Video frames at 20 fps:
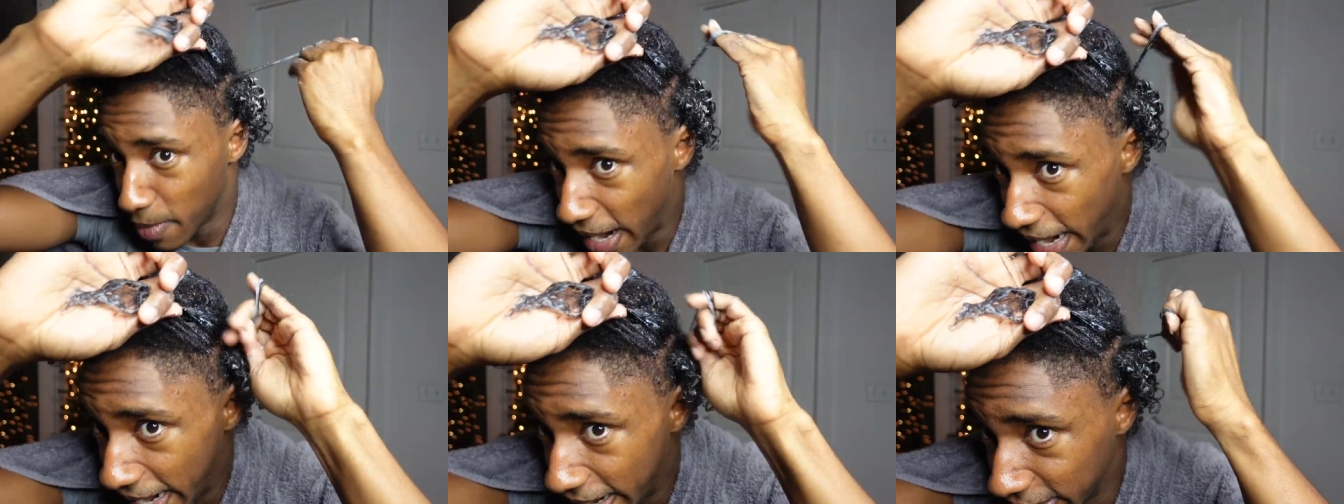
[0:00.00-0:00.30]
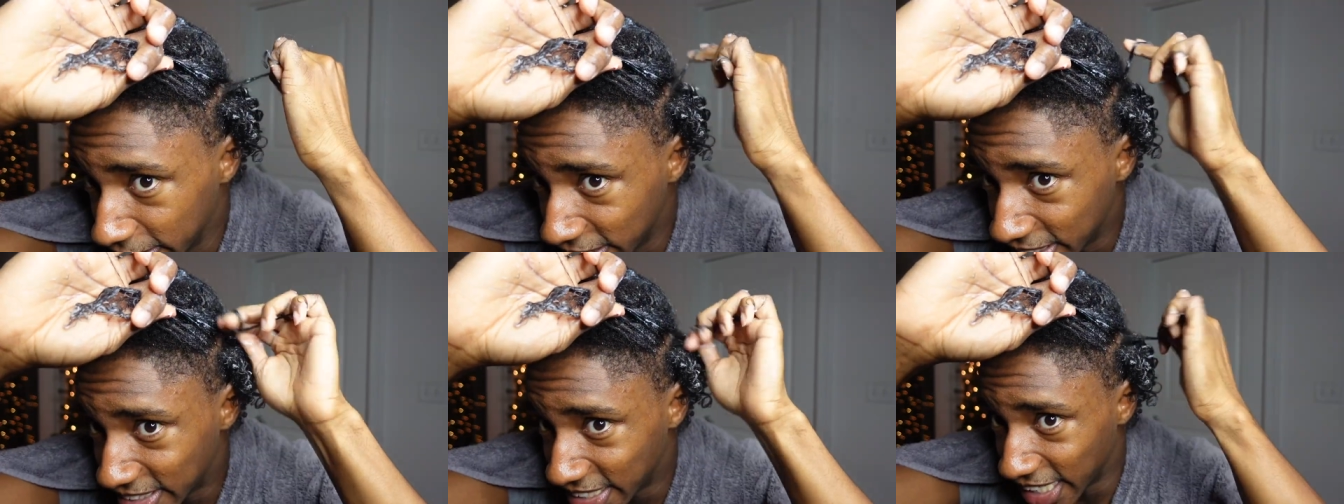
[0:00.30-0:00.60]
my
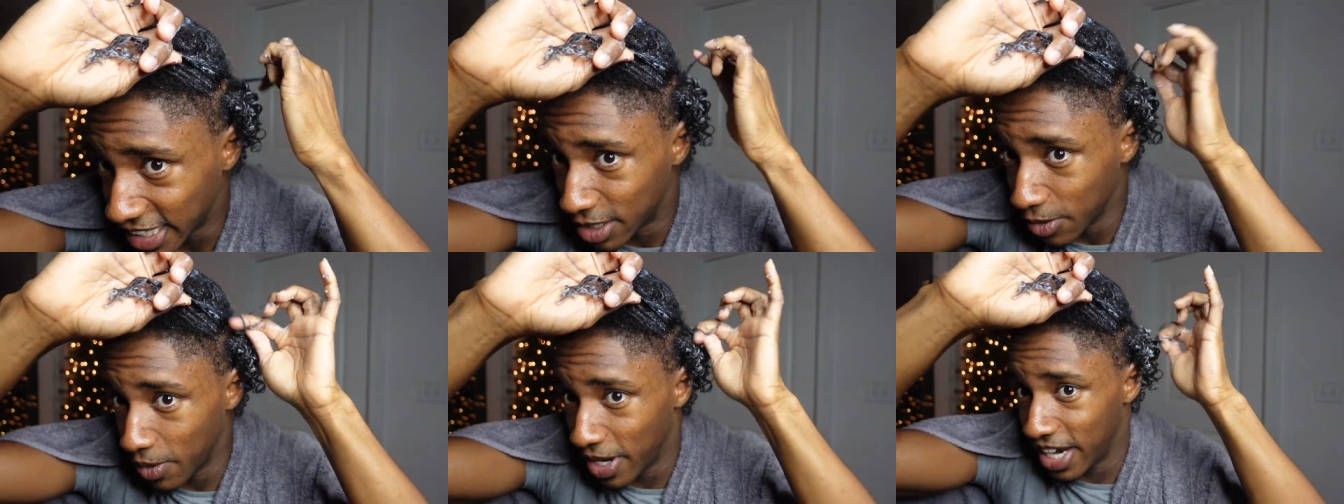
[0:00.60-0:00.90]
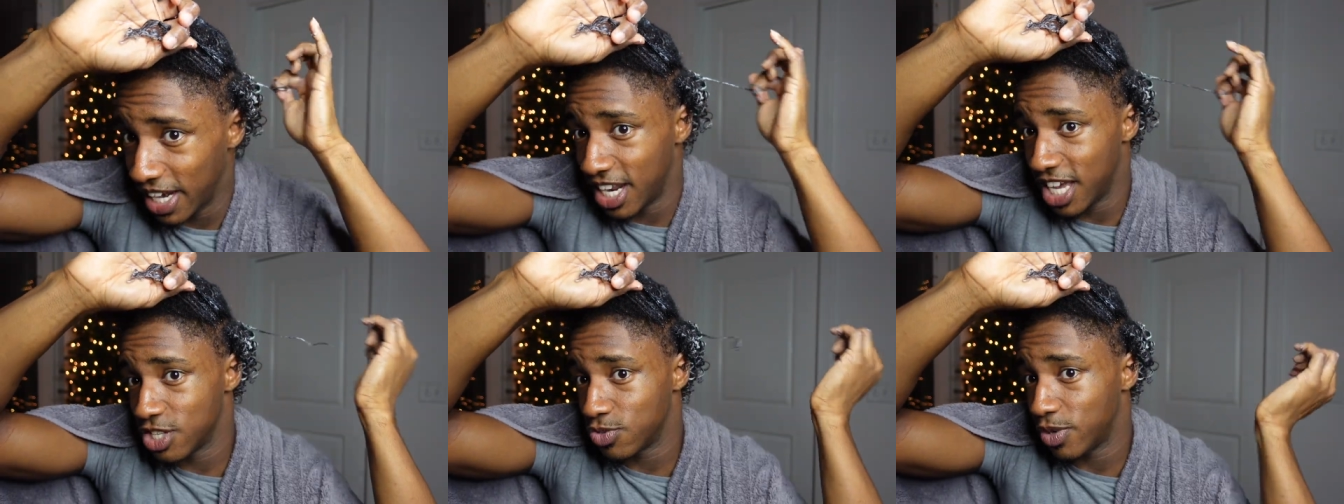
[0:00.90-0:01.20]
hair looks like the
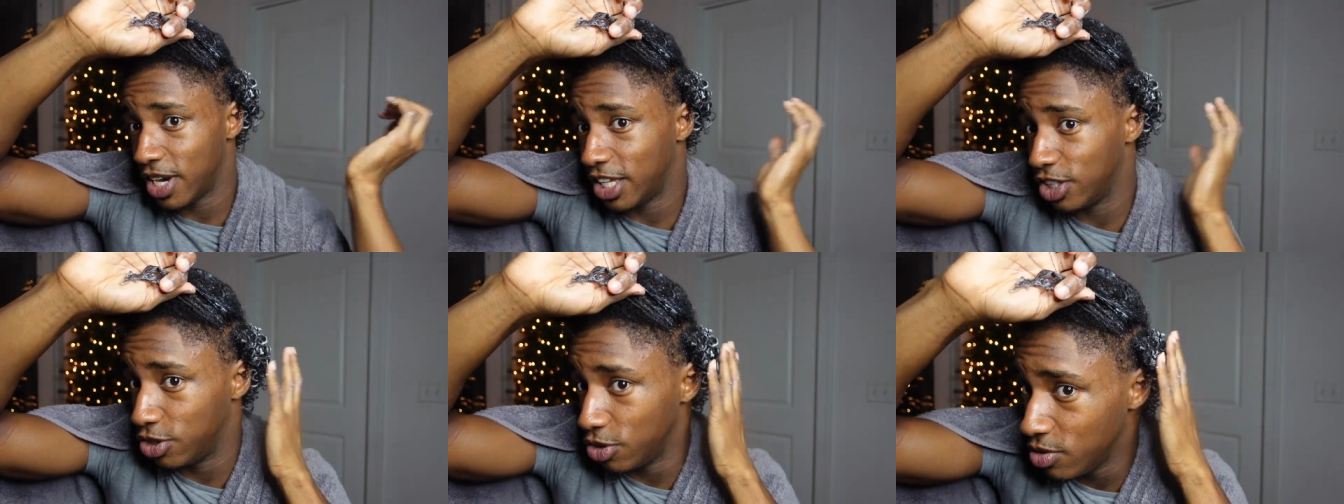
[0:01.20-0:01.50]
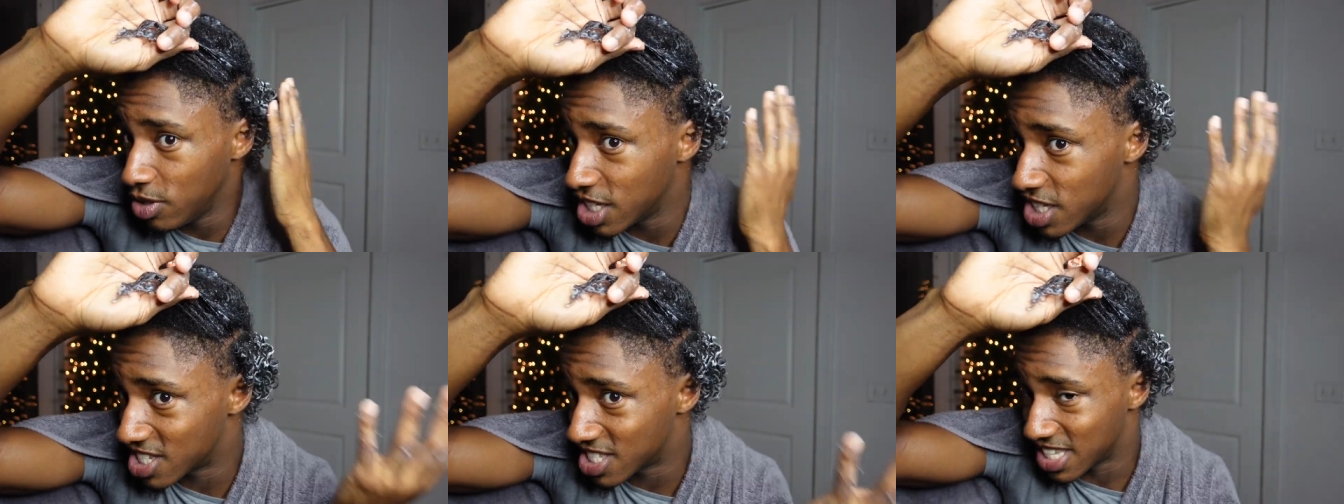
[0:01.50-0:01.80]
way it does when I
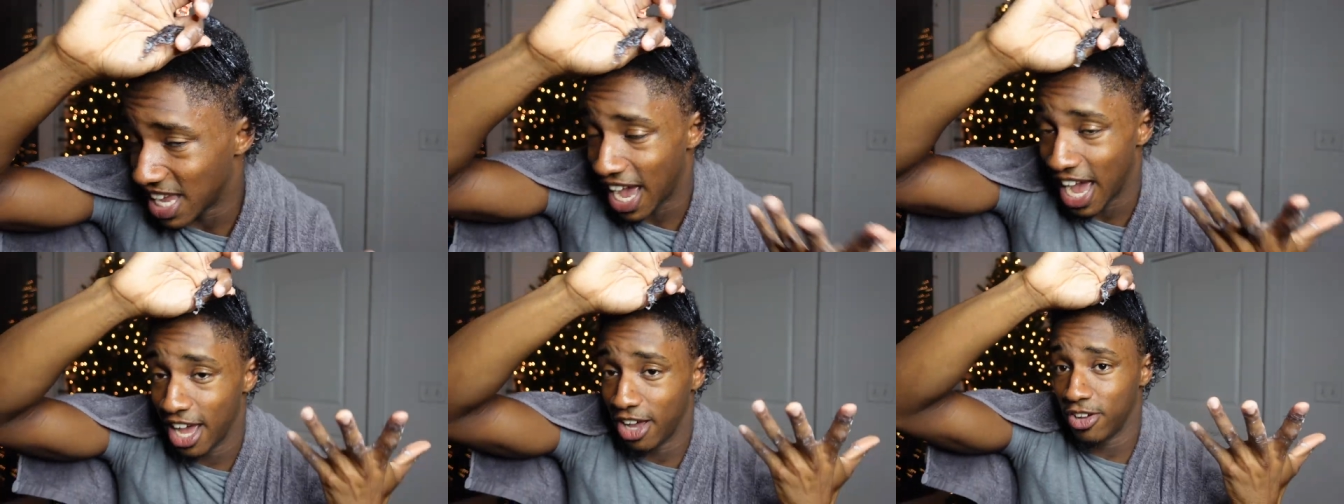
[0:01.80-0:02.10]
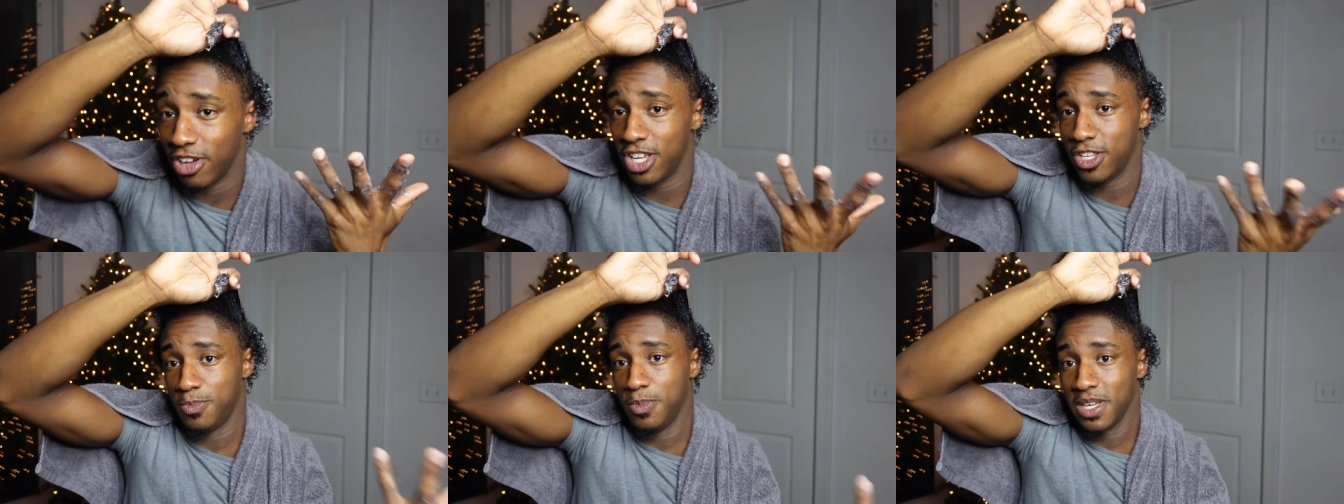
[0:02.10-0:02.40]
do this
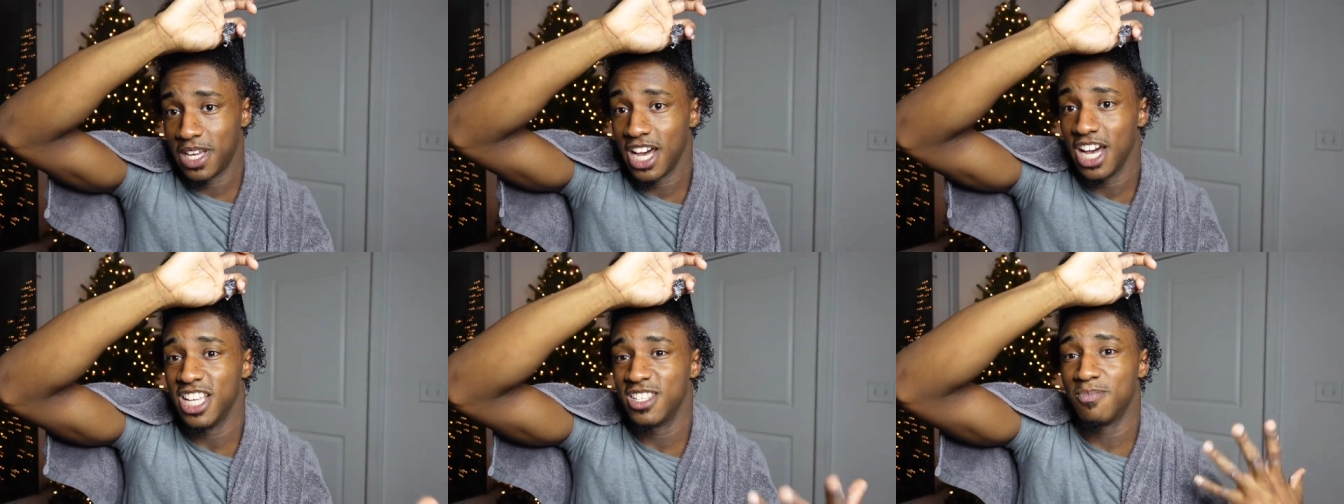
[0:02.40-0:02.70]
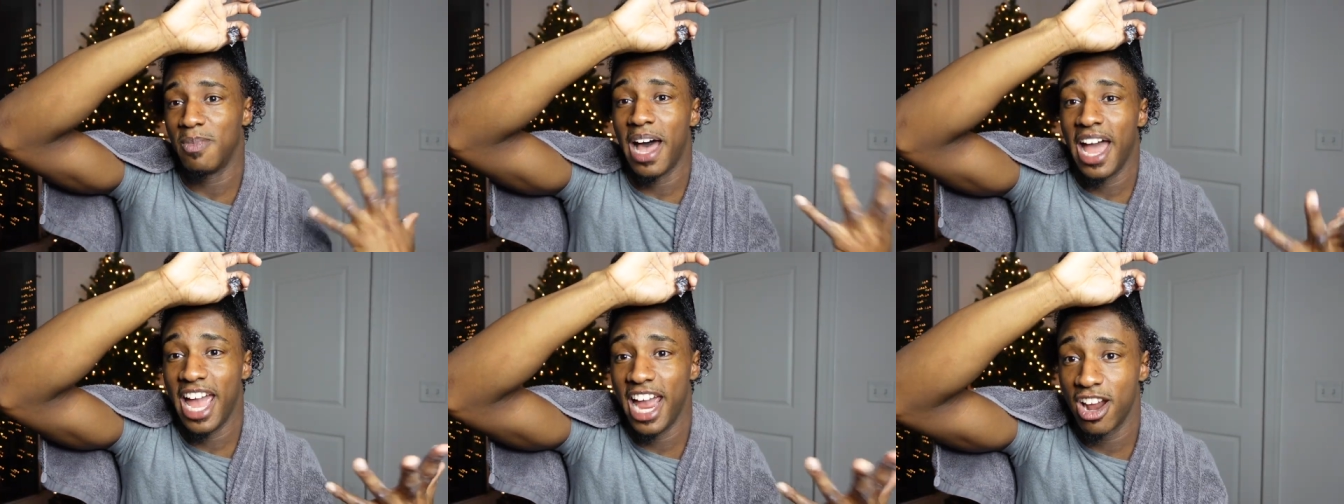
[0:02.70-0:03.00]
style is because
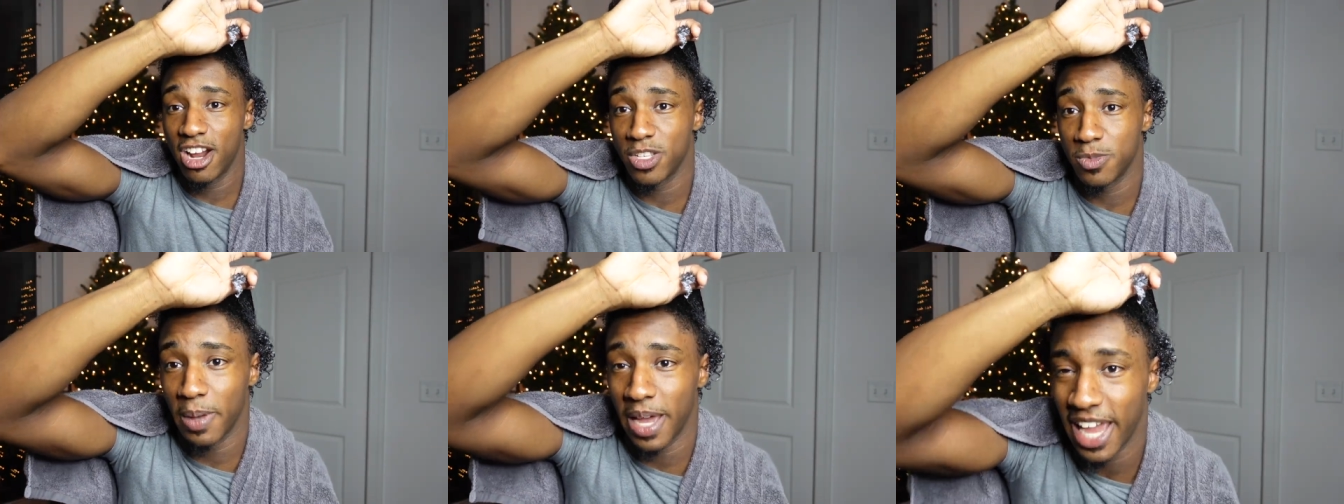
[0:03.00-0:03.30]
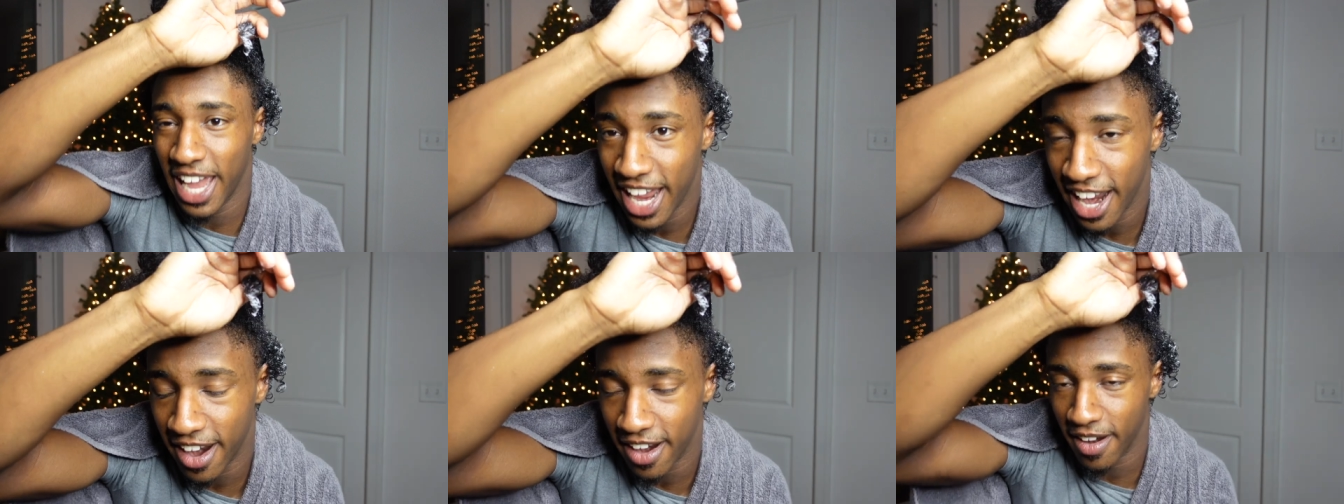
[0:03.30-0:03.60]
my hair is
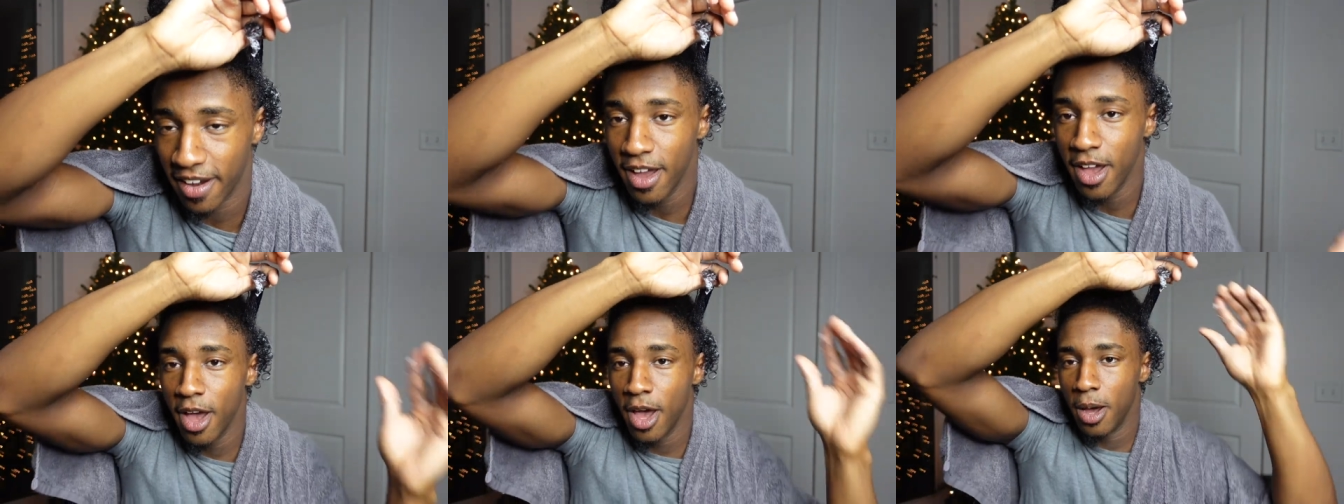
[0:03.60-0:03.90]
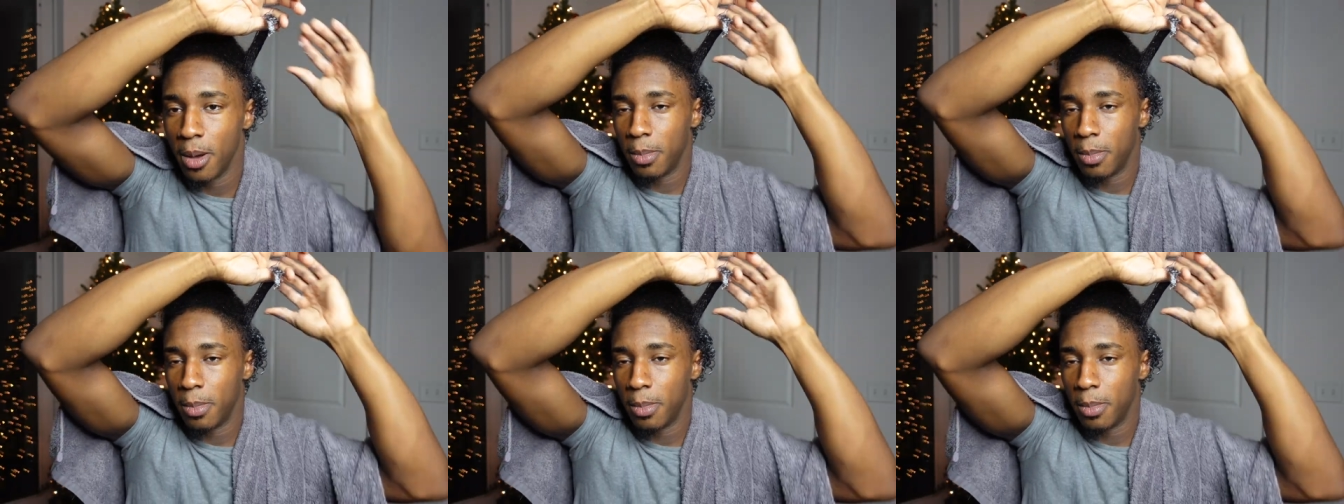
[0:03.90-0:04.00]
my hair.